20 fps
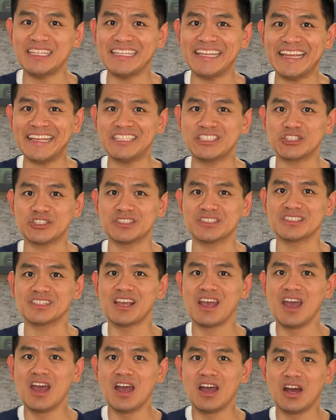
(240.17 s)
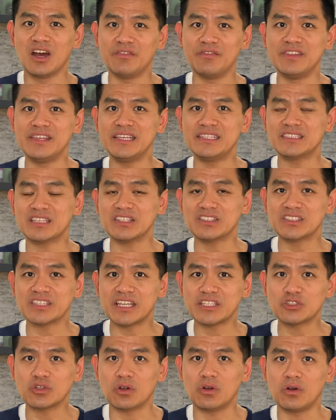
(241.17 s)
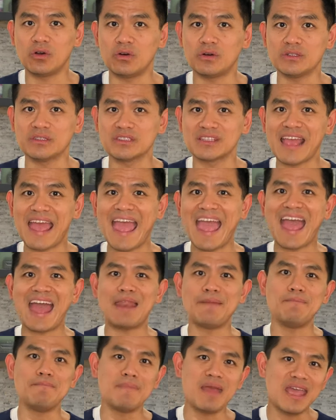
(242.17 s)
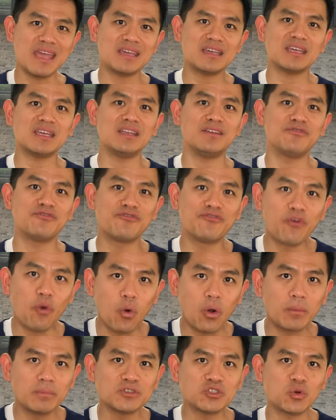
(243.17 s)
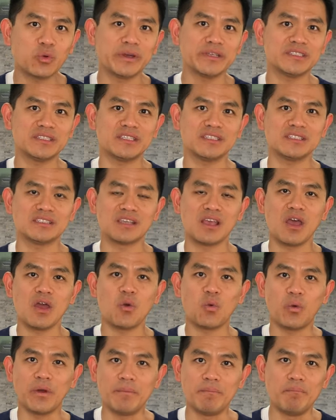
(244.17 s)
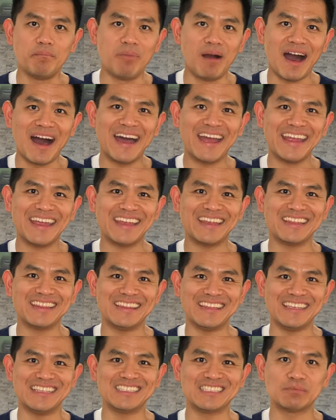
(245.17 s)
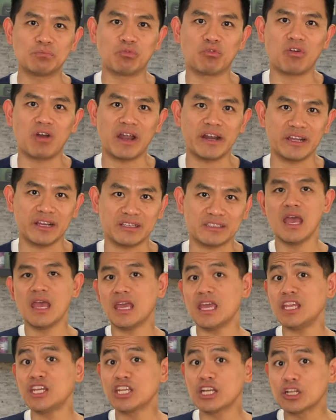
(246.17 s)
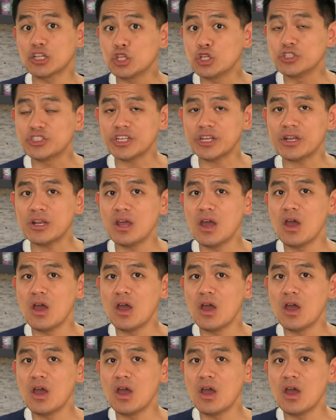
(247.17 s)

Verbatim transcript: dangers of these essential oils and make informed choices when buying these products. In conclusion,